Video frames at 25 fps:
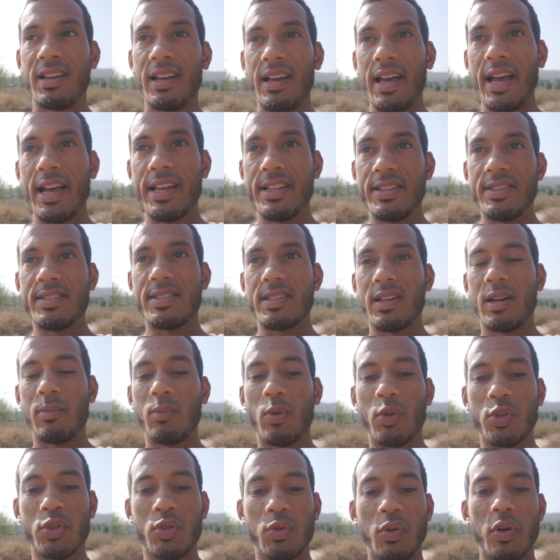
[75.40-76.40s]
and I'm
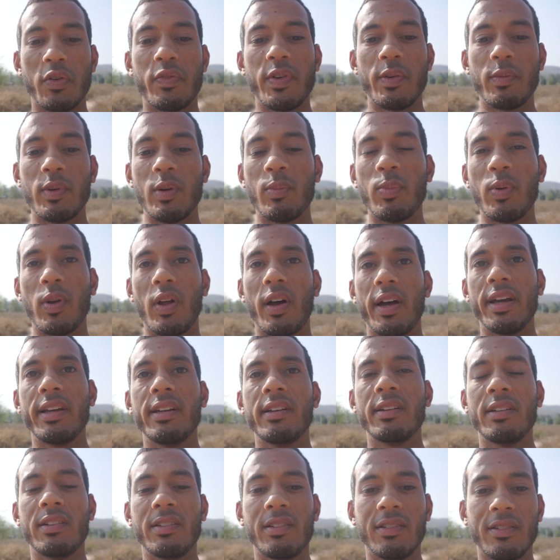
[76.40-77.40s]
not sure if it will apply.
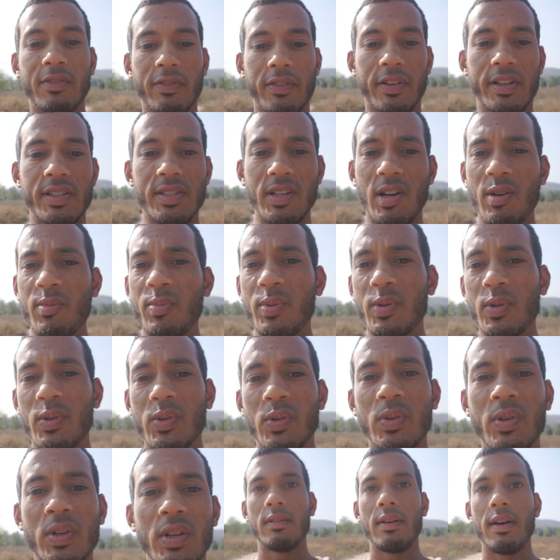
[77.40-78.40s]
For
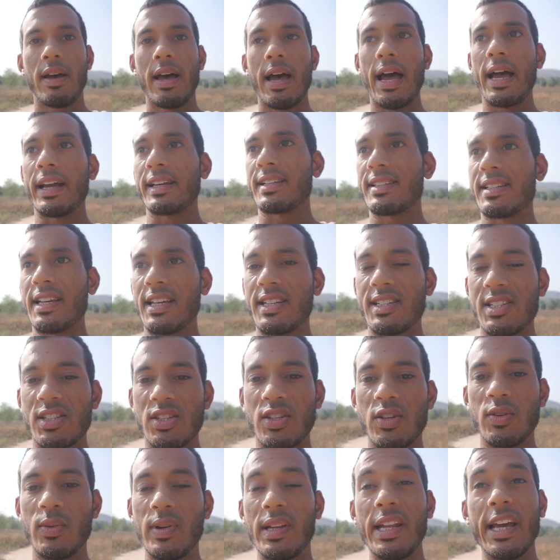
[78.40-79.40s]
example, access
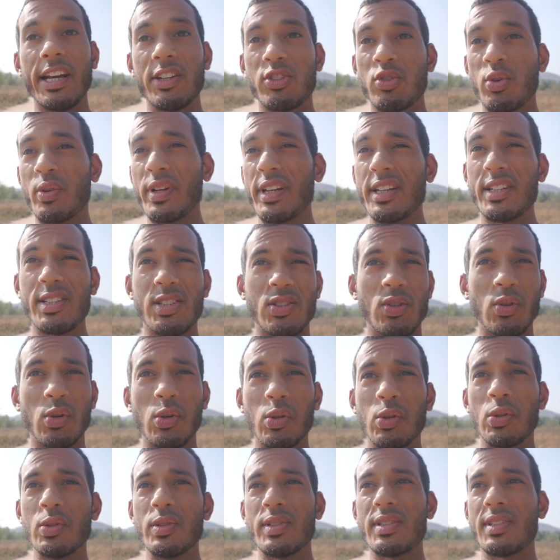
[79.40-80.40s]
to electronic
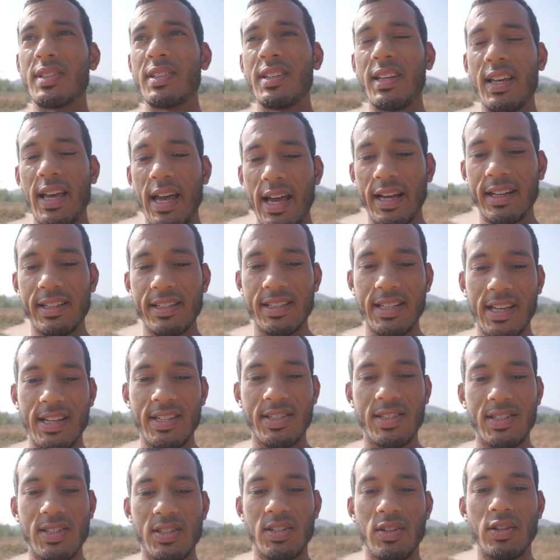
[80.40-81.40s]
stores,
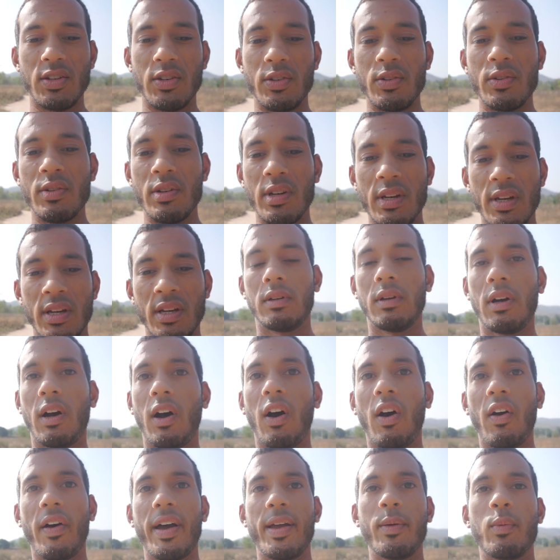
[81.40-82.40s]
access to a
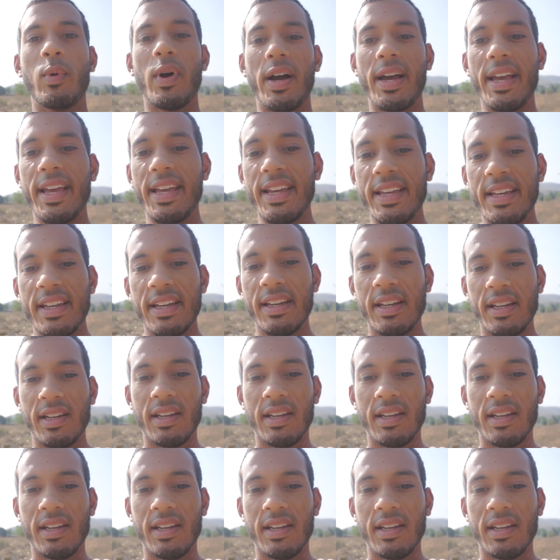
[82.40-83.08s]
highway,